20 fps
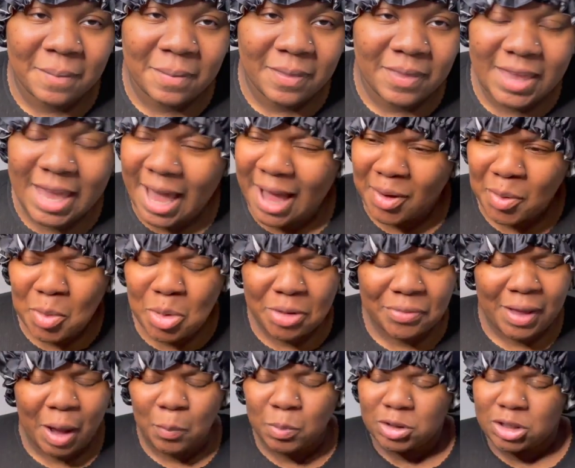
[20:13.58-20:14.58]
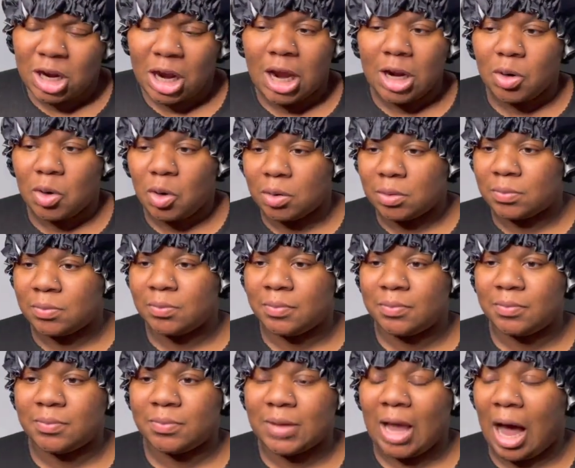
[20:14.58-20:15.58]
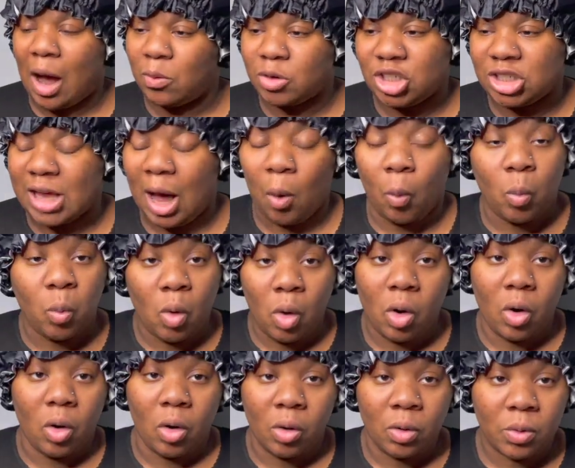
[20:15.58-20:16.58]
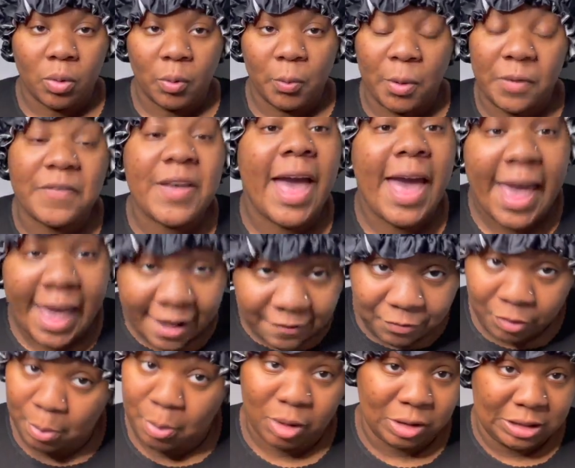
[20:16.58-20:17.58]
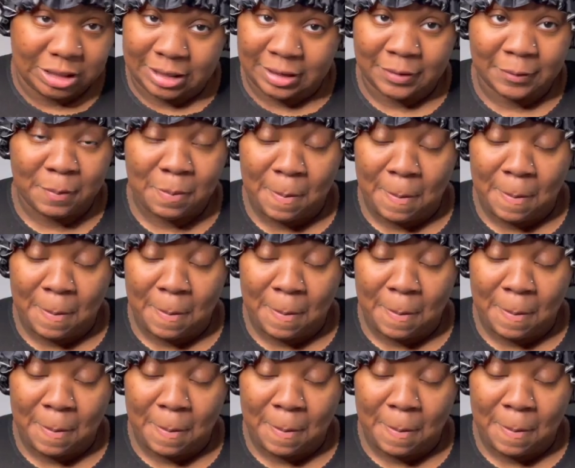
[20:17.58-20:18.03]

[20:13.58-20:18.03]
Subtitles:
Yeah, all of that was going on. I was just at war with everybody.